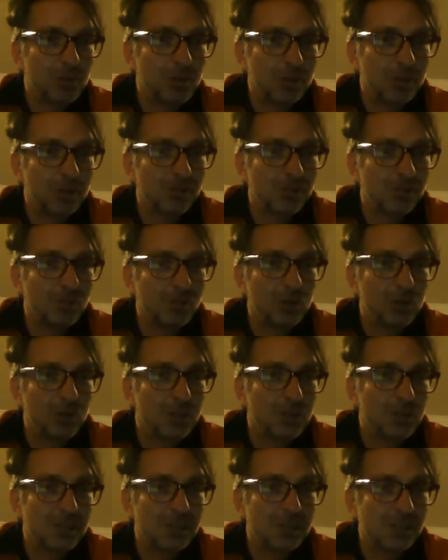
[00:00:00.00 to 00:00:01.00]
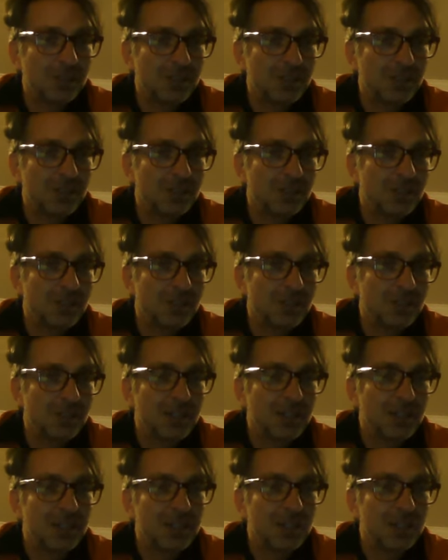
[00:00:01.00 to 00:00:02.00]
person for your business.
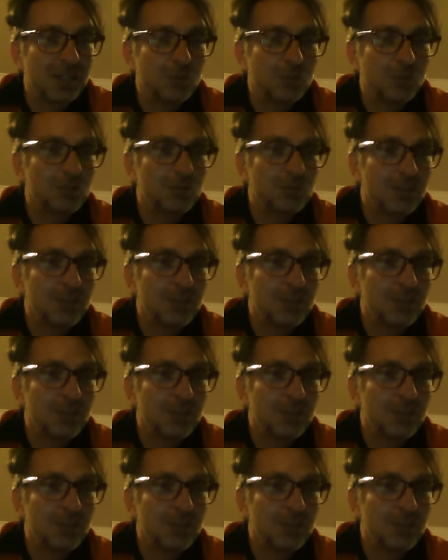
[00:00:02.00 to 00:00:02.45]
It's a good